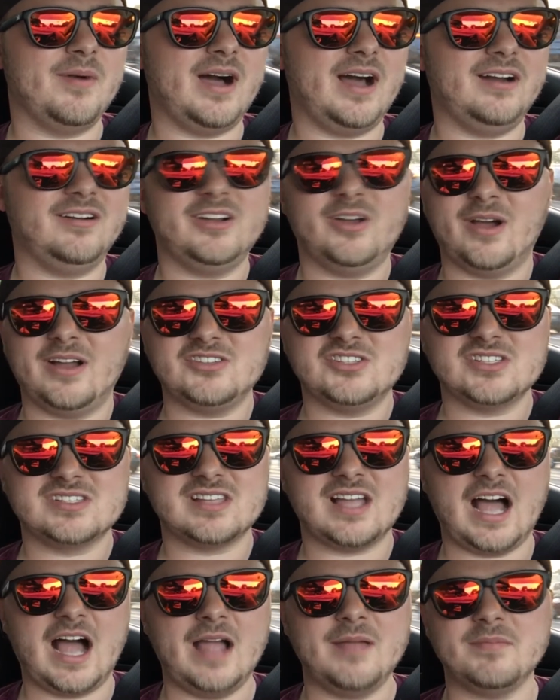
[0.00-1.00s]
I don't know, I
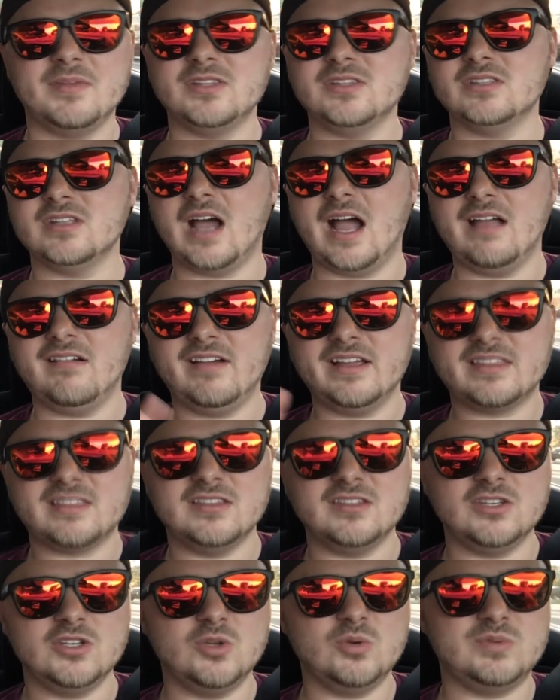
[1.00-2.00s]
like the
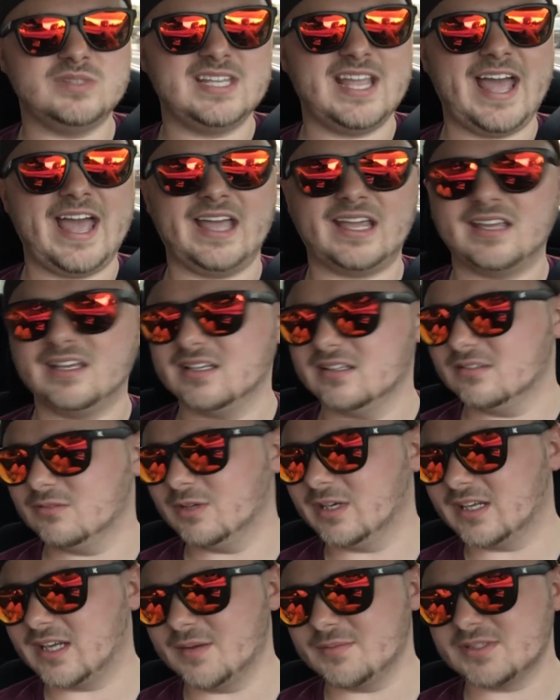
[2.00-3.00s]
new tech
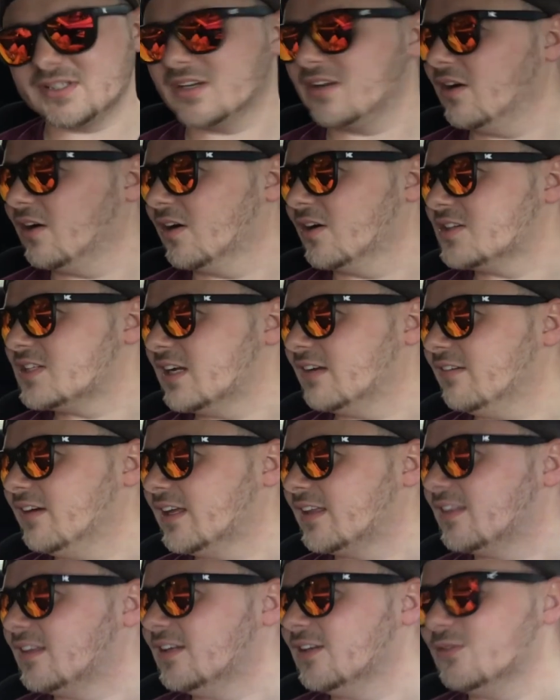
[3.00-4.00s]
when it comes to cars. I
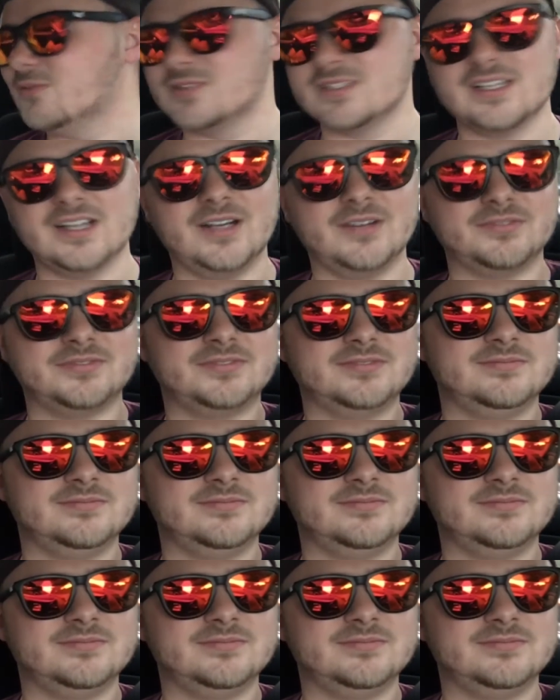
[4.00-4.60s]
like the new stuff.